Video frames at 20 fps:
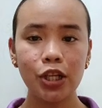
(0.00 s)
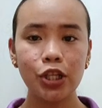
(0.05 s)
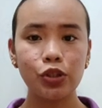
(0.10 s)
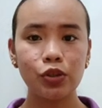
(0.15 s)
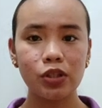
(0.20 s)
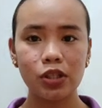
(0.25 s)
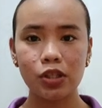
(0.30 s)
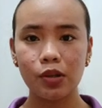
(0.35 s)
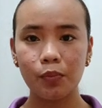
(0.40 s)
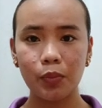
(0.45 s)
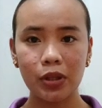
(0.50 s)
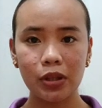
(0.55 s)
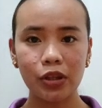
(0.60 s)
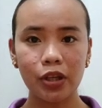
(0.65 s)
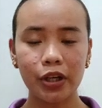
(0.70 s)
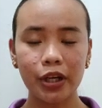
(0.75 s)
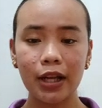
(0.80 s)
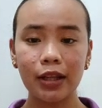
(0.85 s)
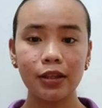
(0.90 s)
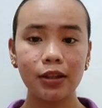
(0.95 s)
to dissipate
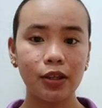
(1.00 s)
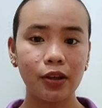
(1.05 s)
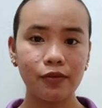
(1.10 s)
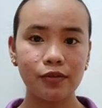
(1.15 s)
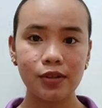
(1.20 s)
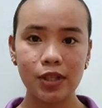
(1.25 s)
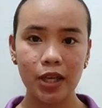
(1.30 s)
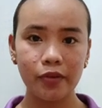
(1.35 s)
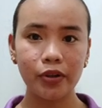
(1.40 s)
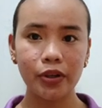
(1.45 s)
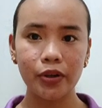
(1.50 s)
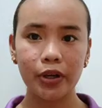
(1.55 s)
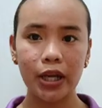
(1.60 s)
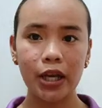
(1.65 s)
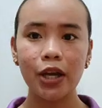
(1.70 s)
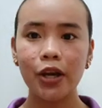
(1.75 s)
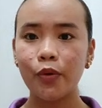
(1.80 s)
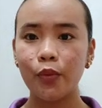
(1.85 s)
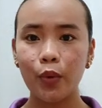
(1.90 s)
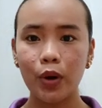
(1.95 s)
the reality of slavery
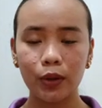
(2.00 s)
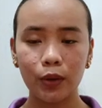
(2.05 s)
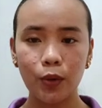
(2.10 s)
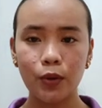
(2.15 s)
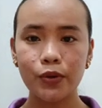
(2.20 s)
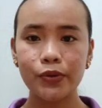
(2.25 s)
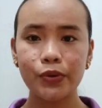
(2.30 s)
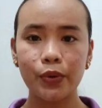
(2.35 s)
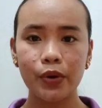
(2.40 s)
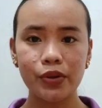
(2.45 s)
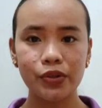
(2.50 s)
while also